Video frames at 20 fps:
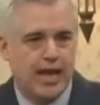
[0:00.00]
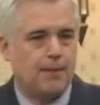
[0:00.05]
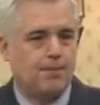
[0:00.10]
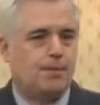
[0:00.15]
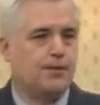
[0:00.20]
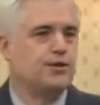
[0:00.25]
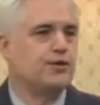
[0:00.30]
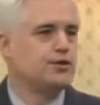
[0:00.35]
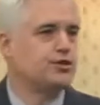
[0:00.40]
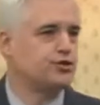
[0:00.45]

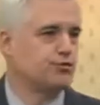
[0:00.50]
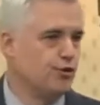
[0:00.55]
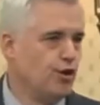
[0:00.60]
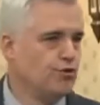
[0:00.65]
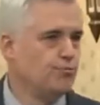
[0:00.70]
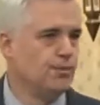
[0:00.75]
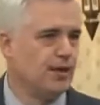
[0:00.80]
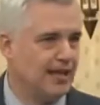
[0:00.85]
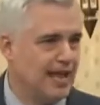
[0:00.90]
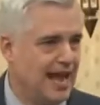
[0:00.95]
produce your
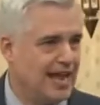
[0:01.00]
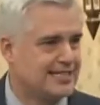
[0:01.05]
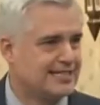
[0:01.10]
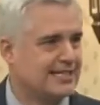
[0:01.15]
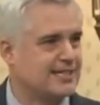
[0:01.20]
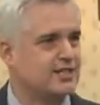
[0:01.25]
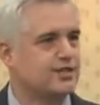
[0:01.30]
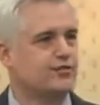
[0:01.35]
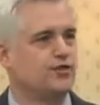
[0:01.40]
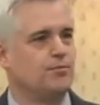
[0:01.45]
own
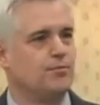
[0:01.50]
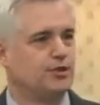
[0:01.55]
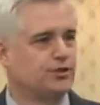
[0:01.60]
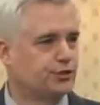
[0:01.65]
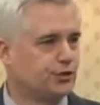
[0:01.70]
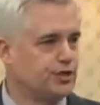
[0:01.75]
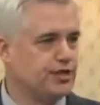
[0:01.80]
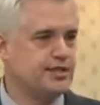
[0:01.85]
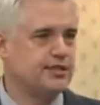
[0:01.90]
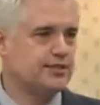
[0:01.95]
molasses from the
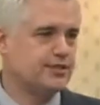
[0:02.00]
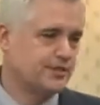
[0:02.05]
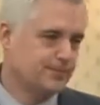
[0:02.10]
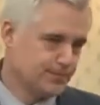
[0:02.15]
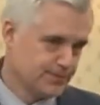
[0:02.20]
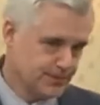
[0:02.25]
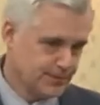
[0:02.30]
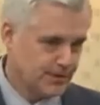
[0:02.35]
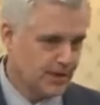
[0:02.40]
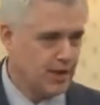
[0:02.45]
trees
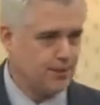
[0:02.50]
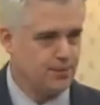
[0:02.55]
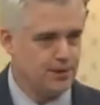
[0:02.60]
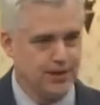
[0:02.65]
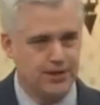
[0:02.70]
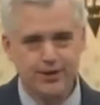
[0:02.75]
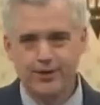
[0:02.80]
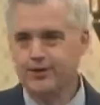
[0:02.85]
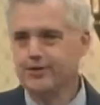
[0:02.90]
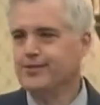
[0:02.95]
up
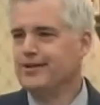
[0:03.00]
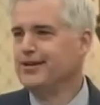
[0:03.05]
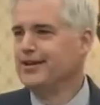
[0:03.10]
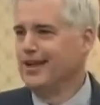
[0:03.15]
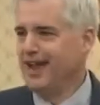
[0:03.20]
here.